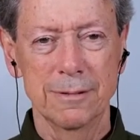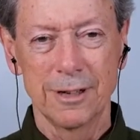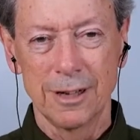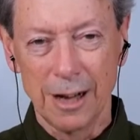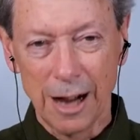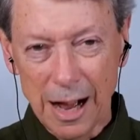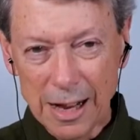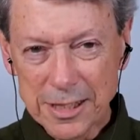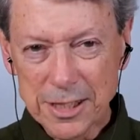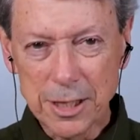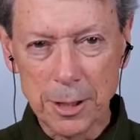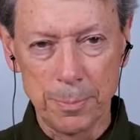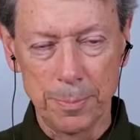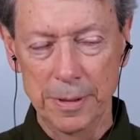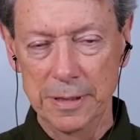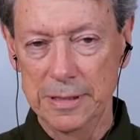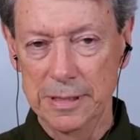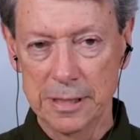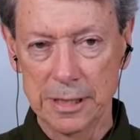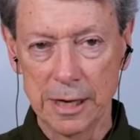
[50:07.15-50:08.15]

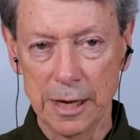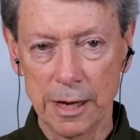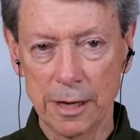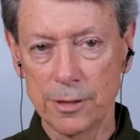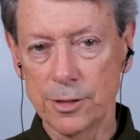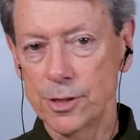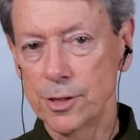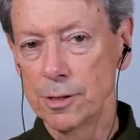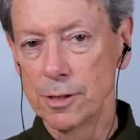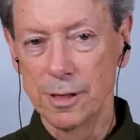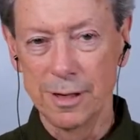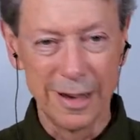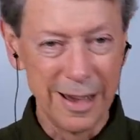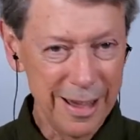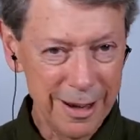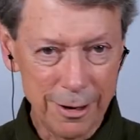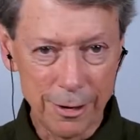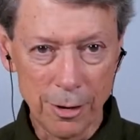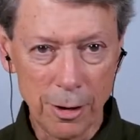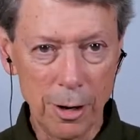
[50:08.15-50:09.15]
gossipy sense,
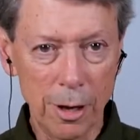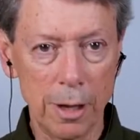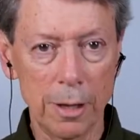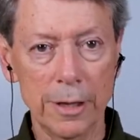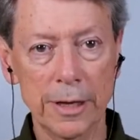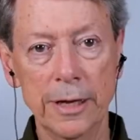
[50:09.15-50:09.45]
not at all,